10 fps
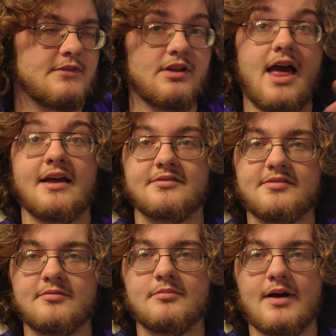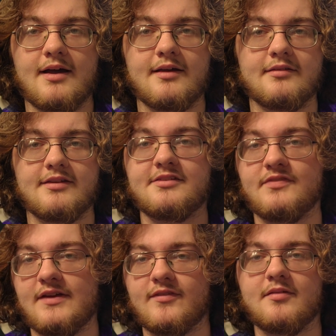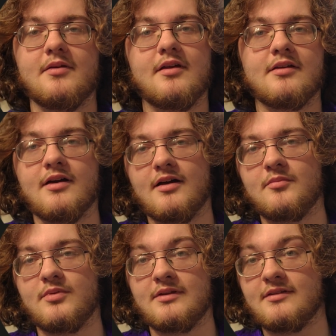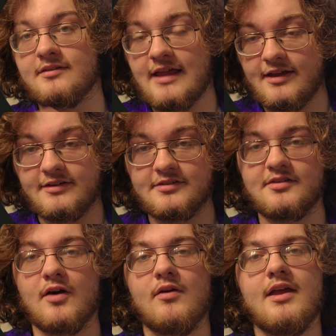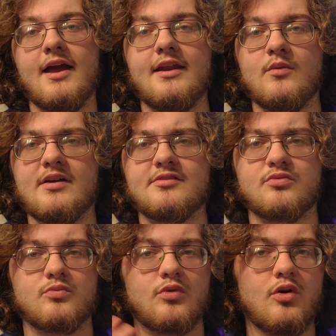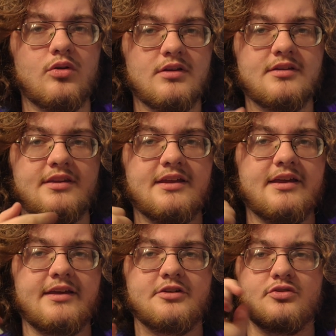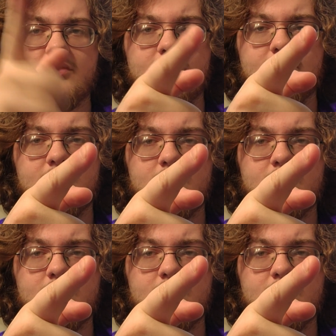glass, my least favorite. But now you just know. Anyways, roll the intro.